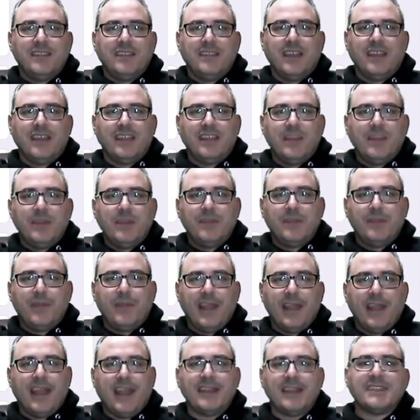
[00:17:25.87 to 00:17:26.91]
the unlimited
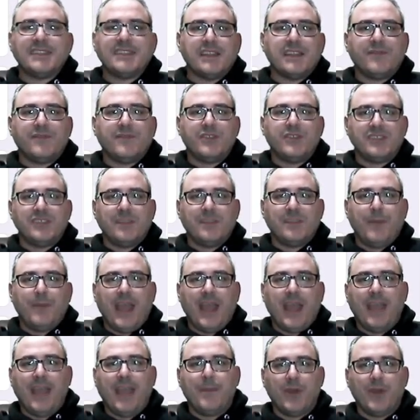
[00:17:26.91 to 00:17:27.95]
plan instead of using the
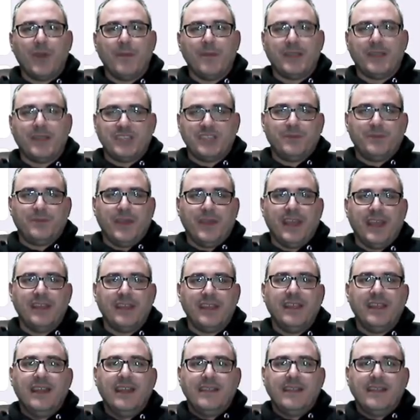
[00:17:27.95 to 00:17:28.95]
pay per message plan